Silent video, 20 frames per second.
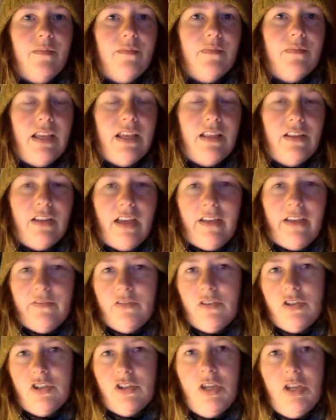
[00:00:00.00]
they look after
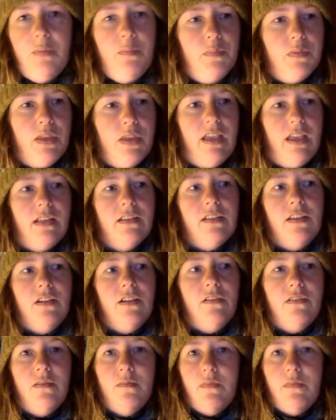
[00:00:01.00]
the sheep. They consider
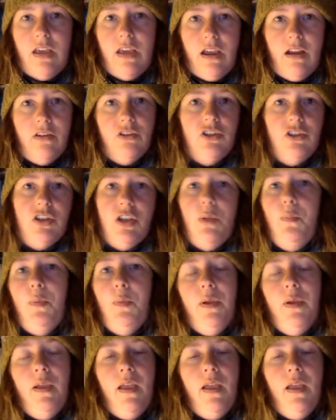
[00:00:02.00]
them their sheep.